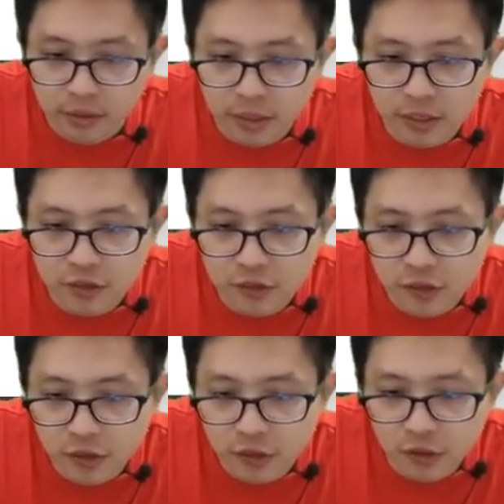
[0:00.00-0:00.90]

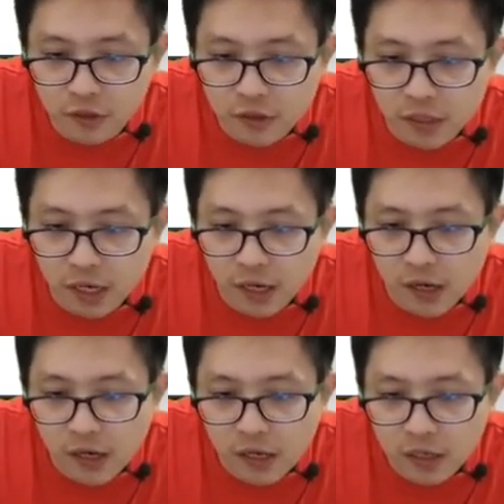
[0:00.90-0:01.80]
tangent
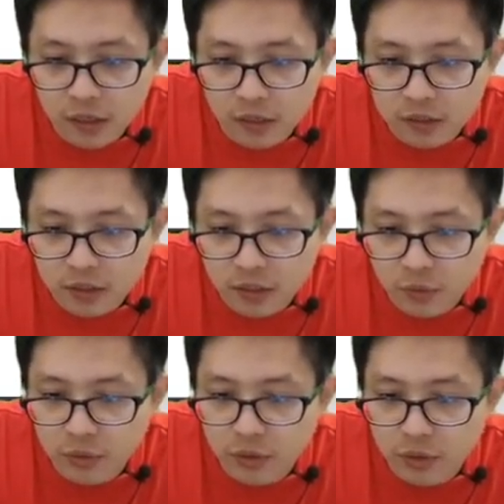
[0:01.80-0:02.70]
theta is
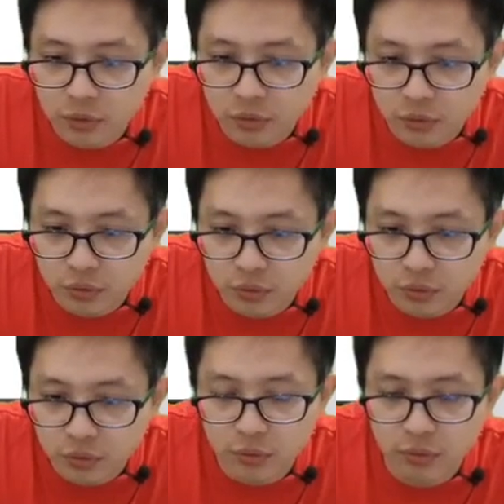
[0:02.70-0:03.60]
equal to